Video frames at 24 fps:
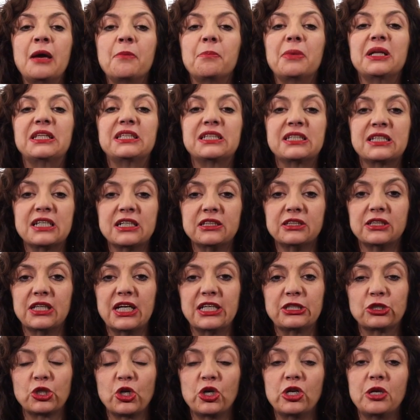But still,
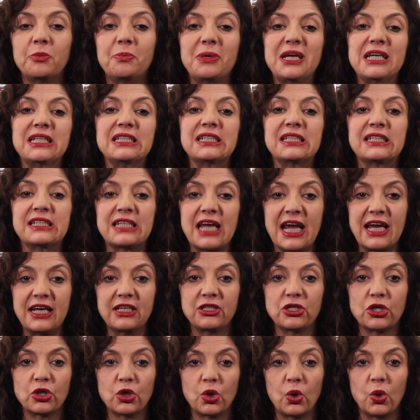it's going to be
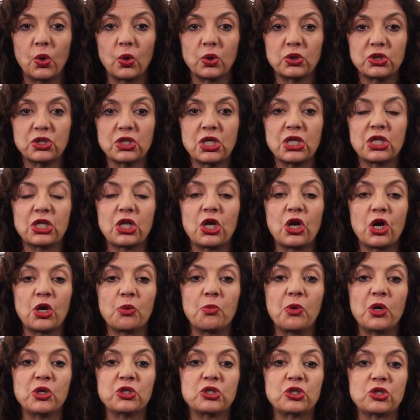state courts that are
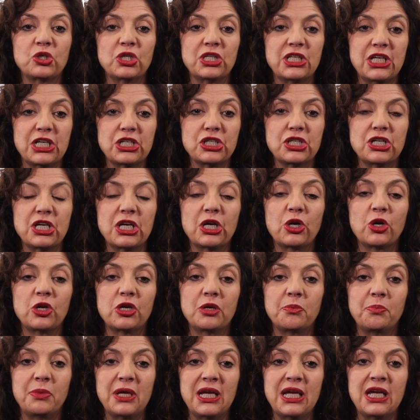most traditionally going
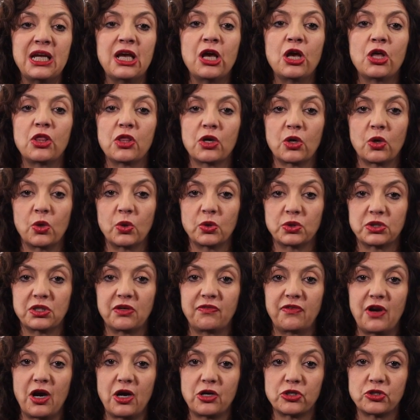to be the courts
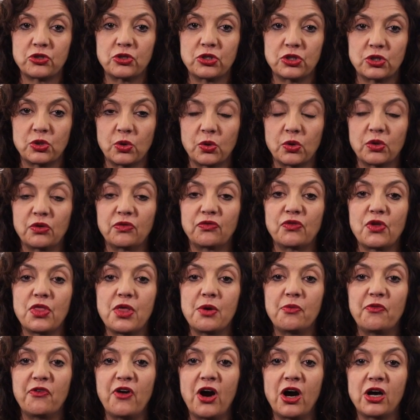of last resort for
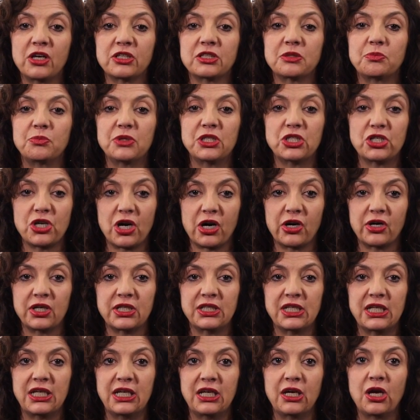the vast
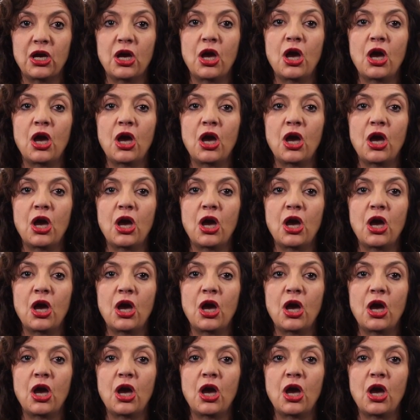majority